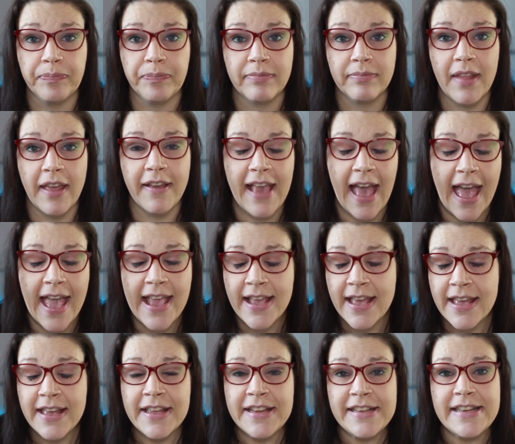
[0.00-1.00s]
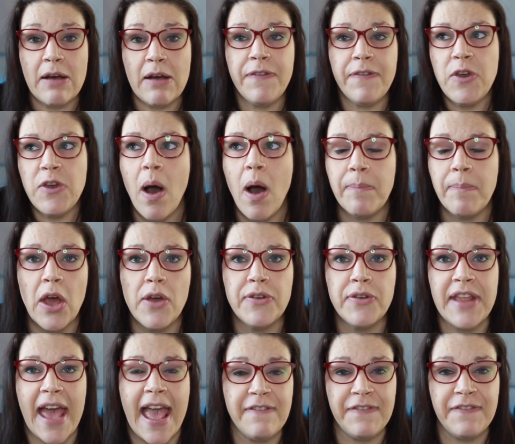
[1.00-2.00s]
Okay, now if you upload
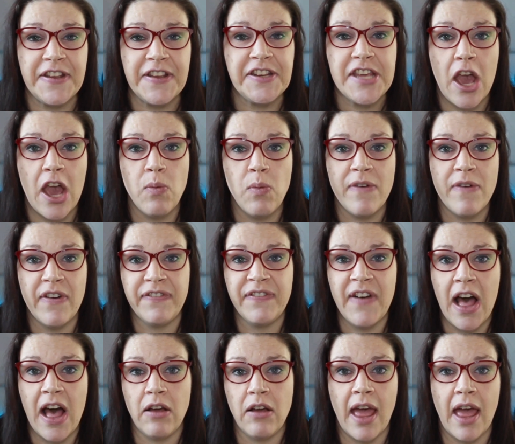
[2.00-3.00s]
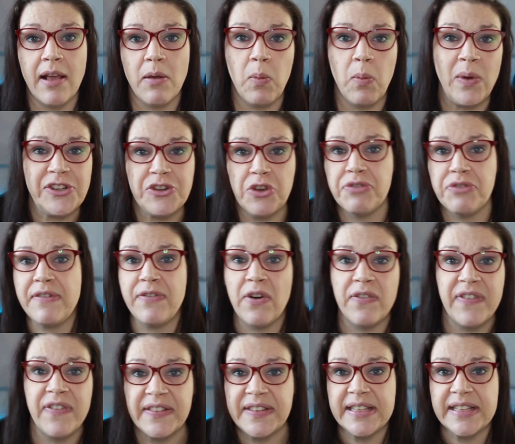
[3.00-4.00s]
a video with a file like 1, 2, 3, 4,
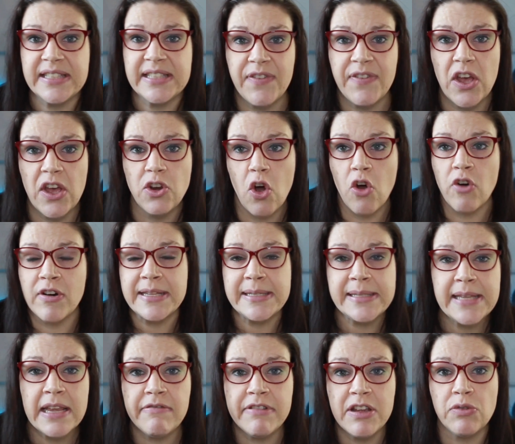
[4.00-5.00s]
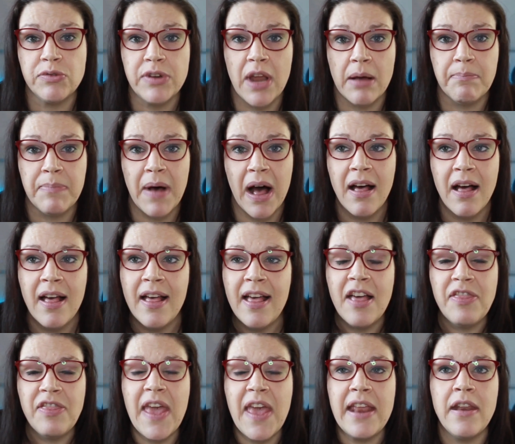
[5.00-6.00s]
5, 6, 7 or a serial number,
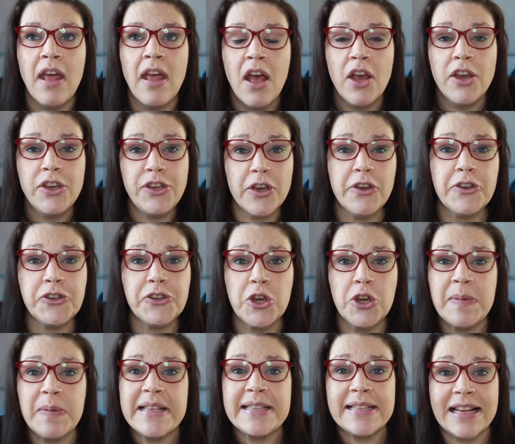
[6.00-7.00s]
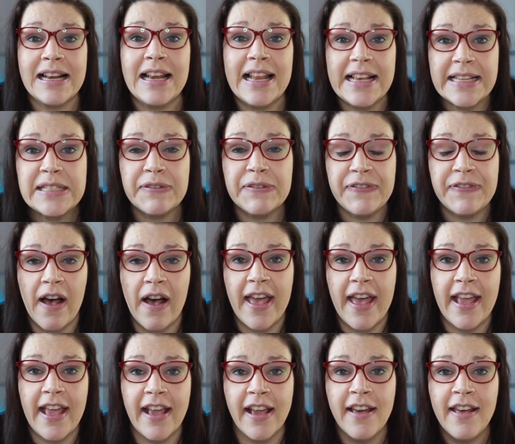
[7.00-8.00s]
then YouTube is
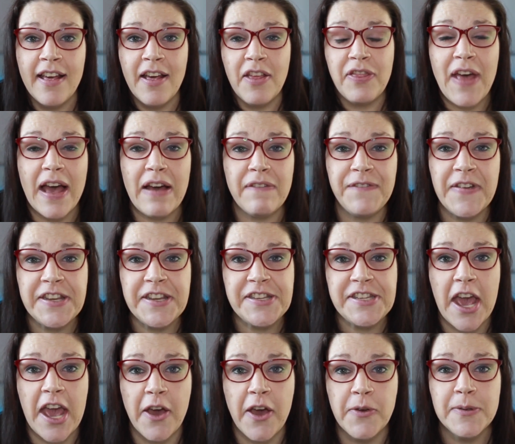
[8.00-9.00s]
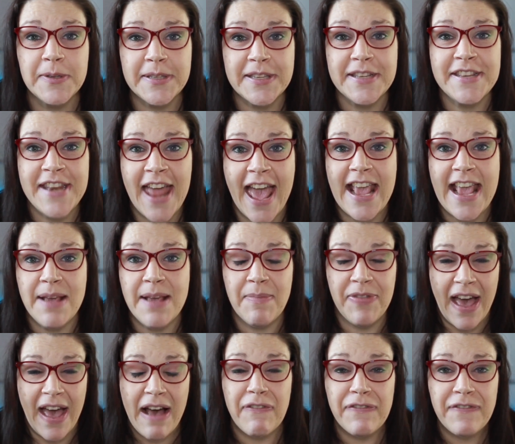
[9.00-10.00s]
classifying that video's name,
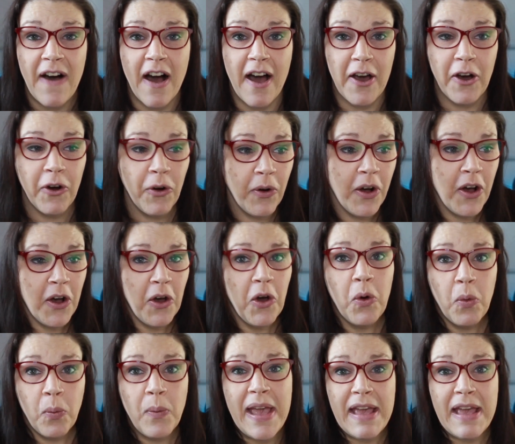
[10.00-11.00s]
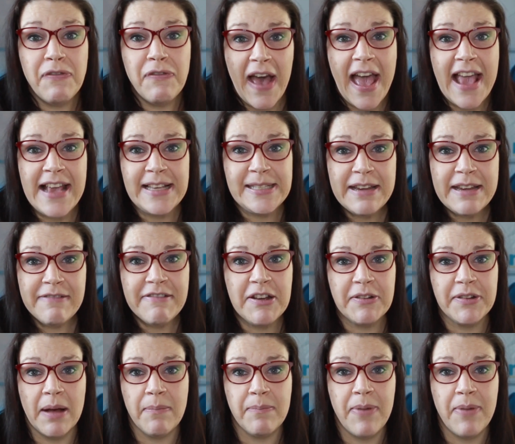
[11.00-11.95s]
that file, with a serial number.